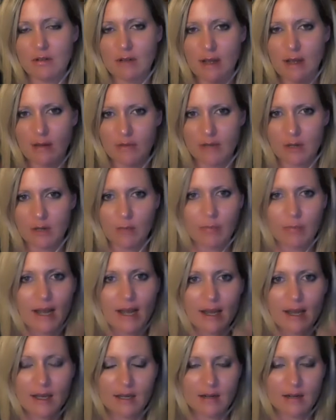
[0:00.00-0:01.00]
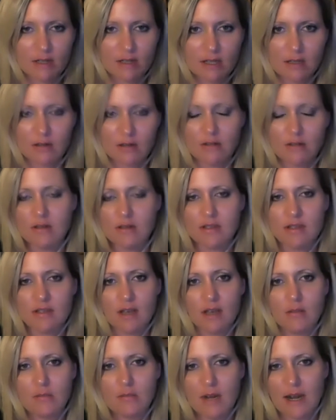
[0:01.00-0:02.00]
out there buying everything under the
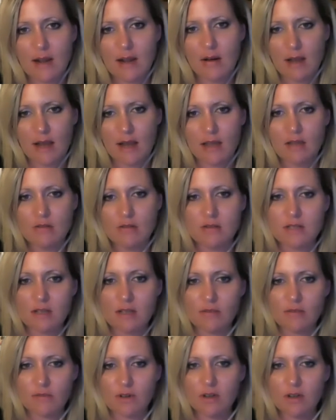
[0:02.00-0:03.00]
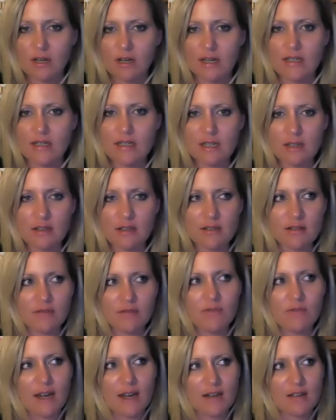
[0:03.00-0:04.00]
sun, but I use it for good ideas. In
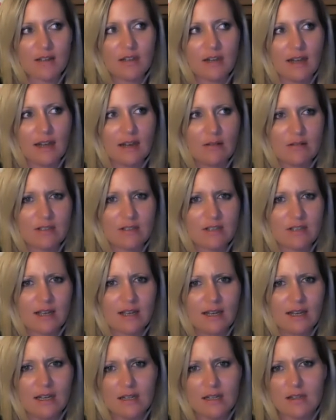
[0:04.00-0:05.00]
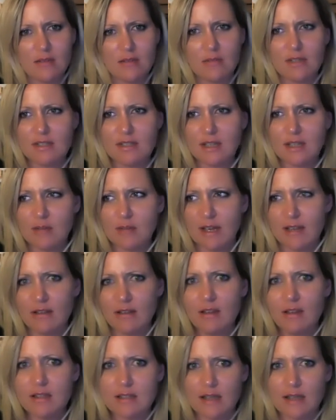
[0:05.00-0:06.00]
fact, today I was like, I need something to send my
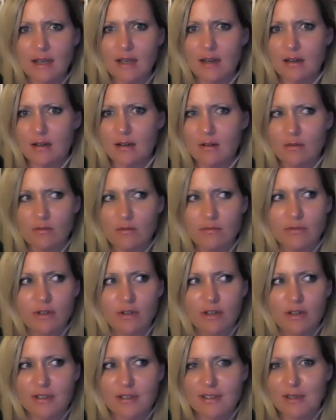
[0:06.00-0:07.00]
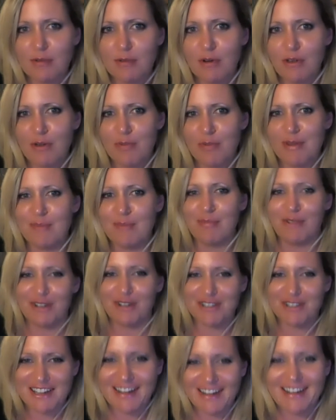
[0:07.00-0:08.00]
list. I gotta go look and see what other people are
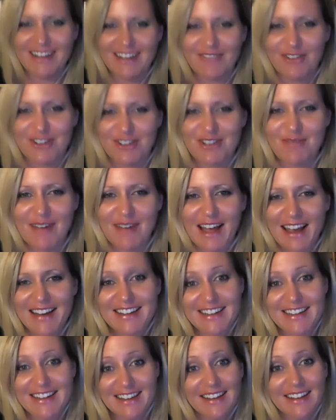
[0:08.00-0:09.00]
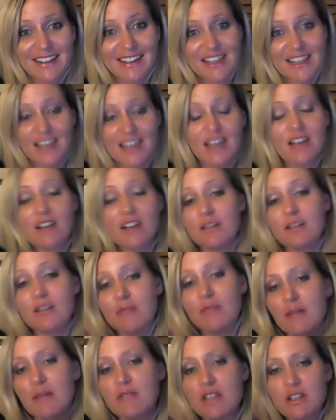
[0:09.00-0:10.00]
sending for some ideas, because
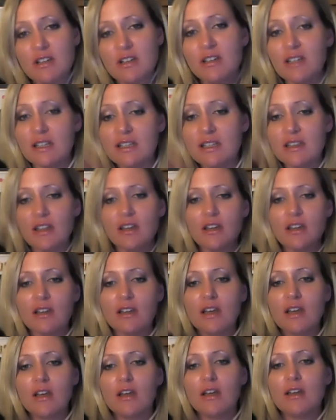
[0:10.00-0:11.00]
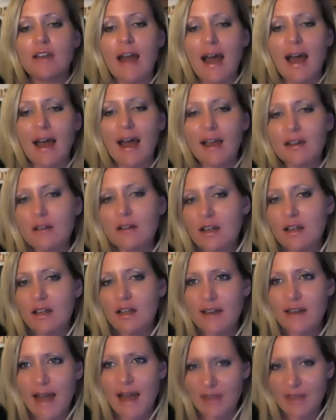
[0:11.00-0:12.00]
sometimes it just gets the not
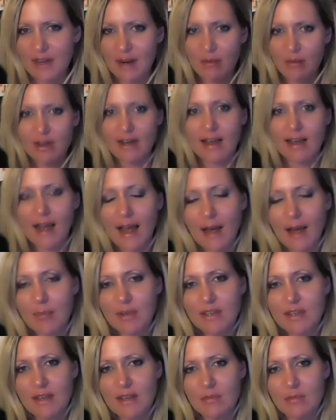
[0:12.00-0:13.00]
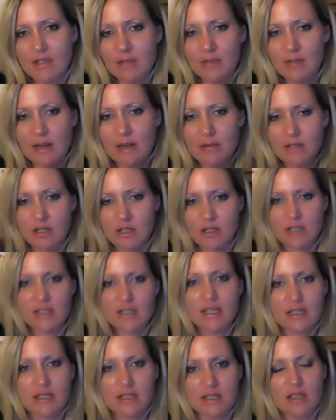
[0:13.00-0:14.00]
that I'm gonna copy them, but sometimes it just
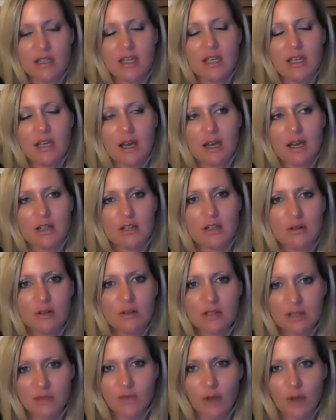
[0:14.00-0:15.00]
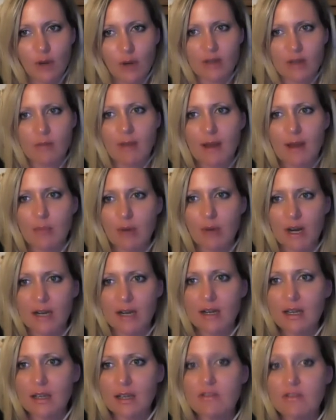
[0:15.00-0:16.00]
gets the juices flowing in my brain.
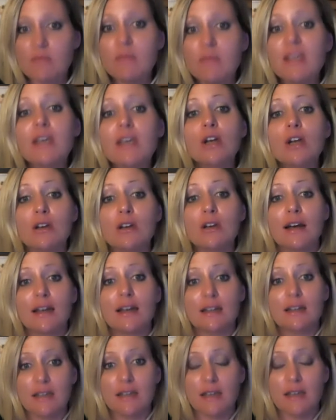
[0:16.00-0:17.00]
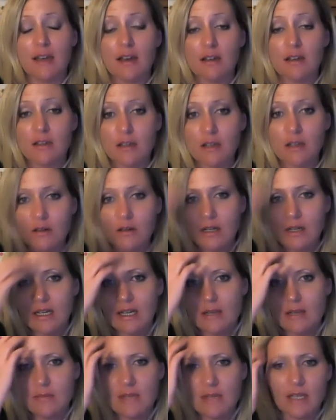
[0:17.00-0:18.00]
It gives me a good idea. You know what
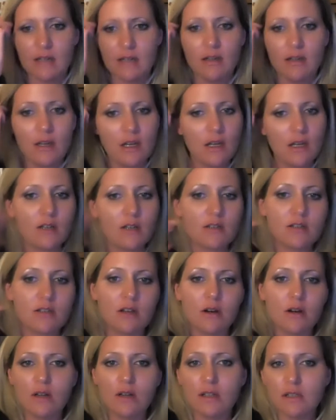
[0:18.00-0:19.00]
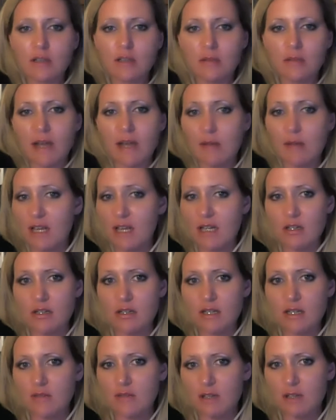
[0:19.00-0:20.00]
I mean? So sometimes I
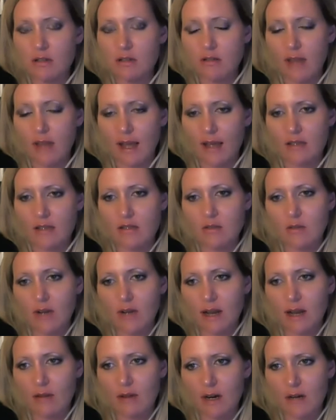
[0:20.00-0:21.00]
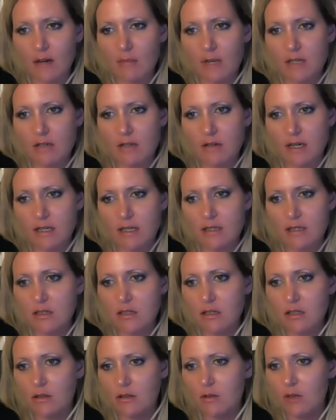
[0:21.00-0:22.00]
just even do that. So what I recommend you guys
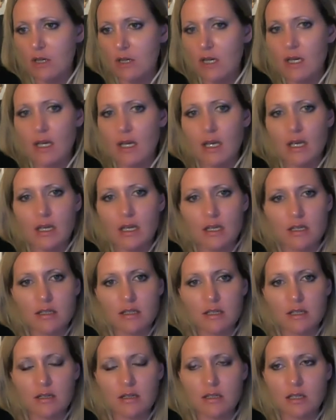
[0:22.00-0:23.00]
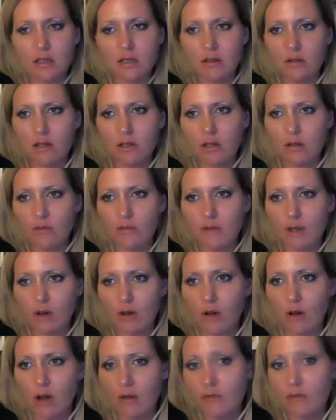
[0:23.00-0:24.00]
do is, until you feel
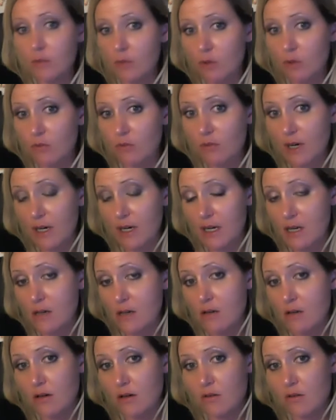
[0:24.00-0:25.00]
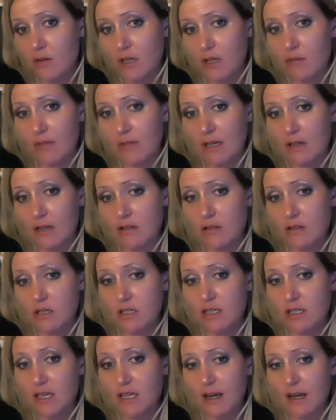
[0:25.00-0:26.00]
comfortable writing your own emails,
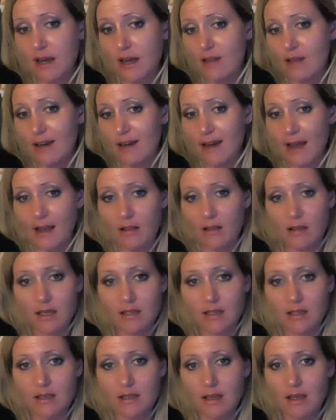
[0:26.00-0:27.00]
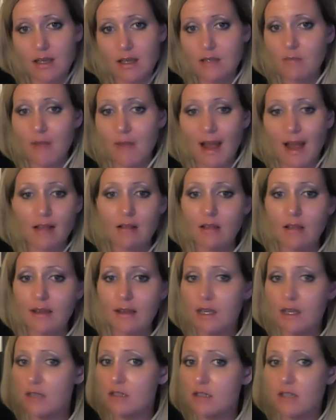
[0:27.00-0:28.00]
just get on like Elliot's list, my
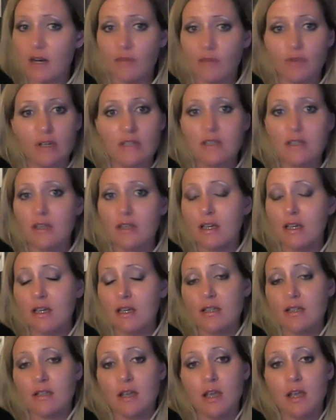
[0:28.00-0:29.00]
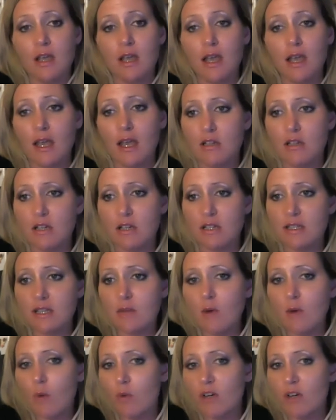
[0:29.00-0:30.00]
list, Jeffrey's list, and just see
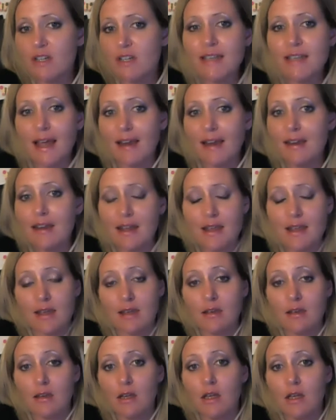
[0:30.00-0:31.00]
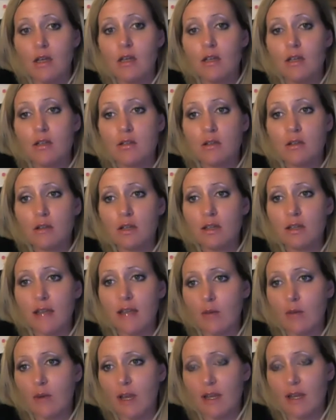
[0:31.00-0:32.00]
what we're sending, so
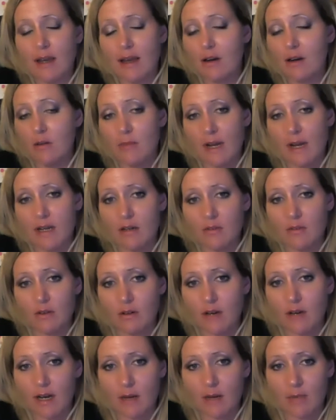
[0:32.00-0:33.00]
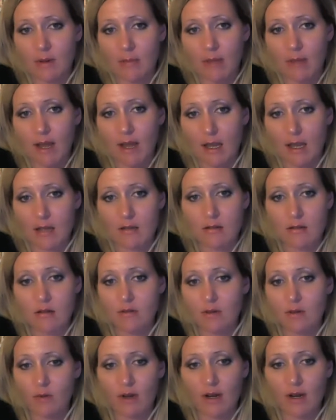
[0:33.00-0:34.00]
that way, and I don't mind if you copy mine. So if
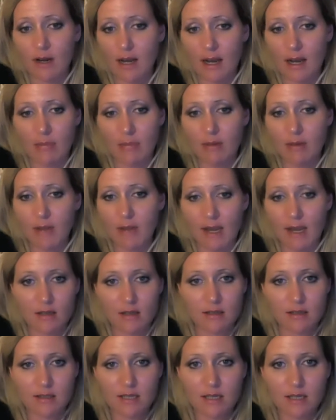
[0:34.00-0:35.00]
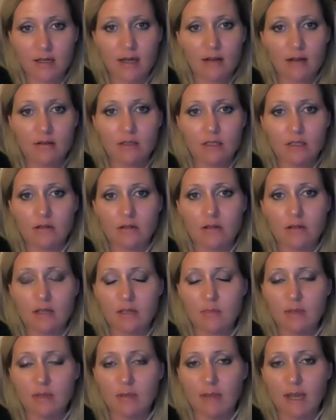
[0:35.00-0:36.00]
you want to copy mine and send it out to your
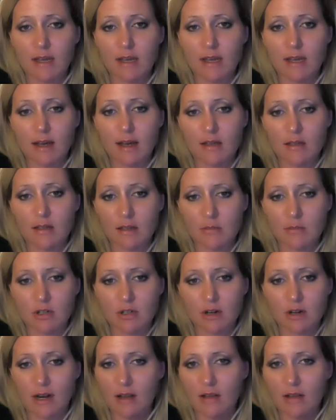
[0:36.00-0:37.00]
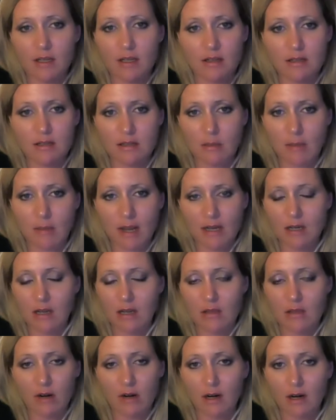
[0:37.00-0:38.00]
list, be my guest. I'm sure Elliot doesn't mind
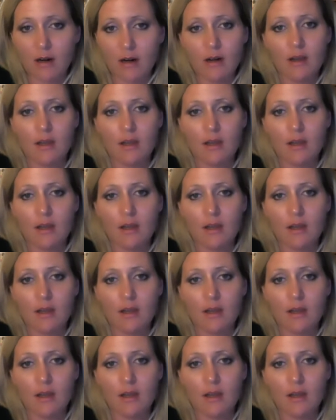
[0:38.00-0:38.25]
either.